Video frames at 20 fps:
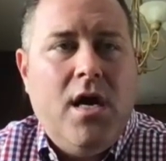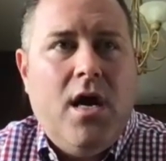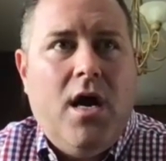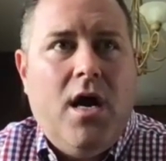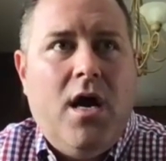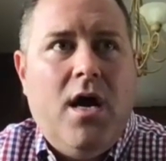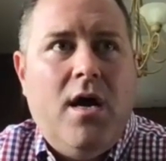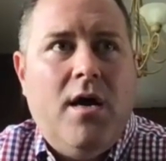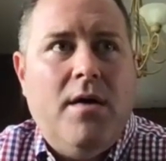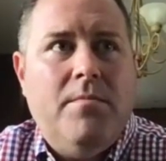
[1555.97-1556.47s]

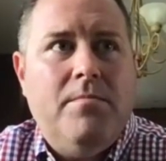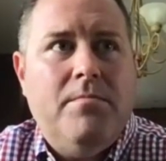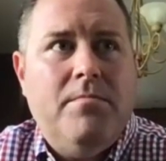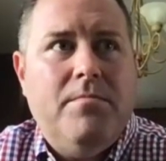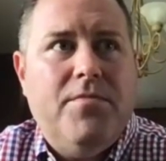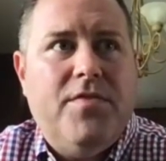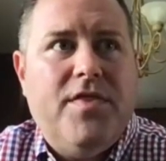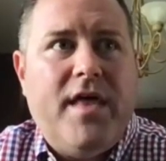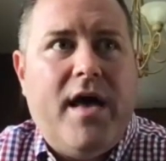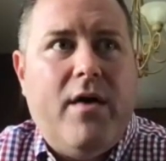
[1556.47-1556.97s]

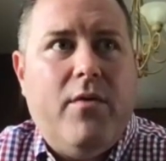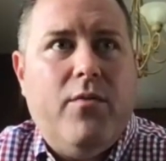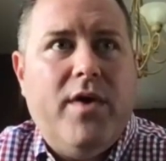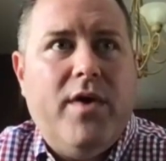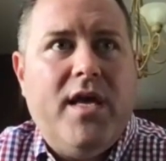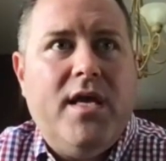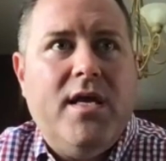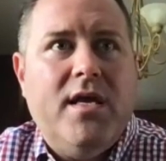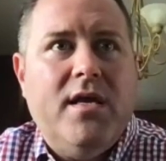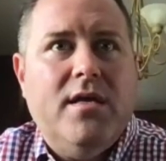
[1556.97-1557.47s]
that
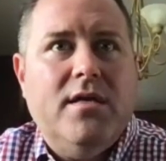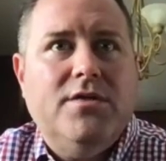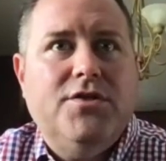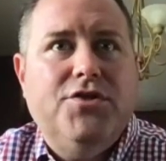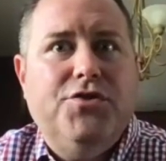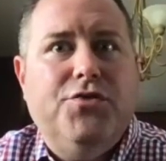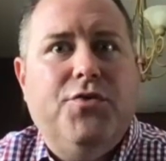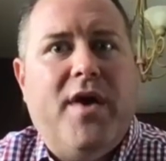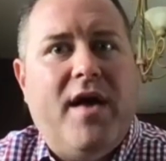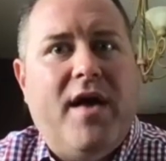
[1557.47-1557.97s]
we
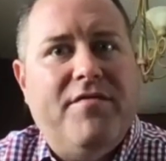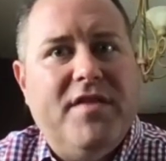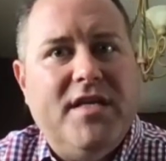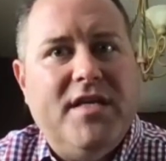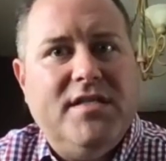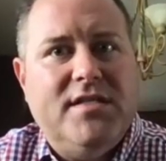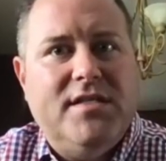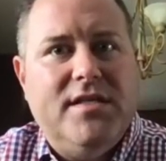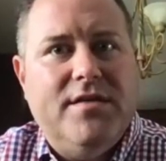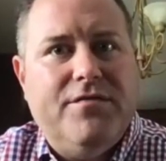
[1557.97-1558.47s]
do have
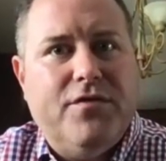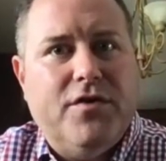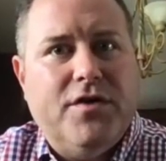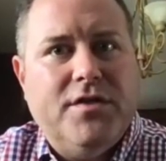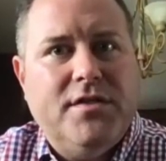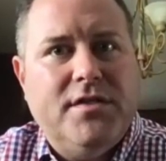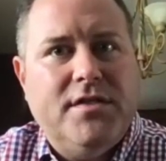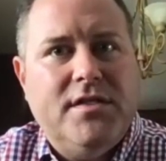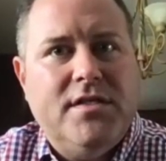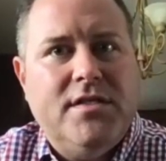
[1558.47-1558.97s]
these
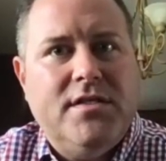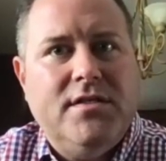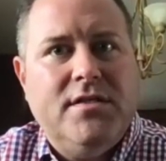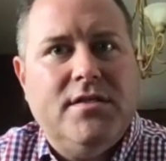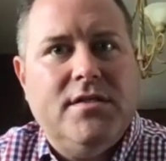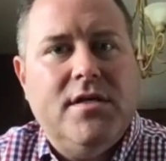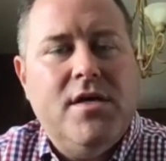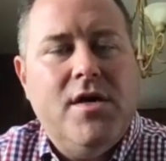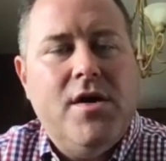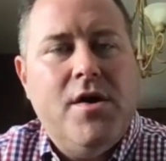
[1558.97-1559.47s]
differences,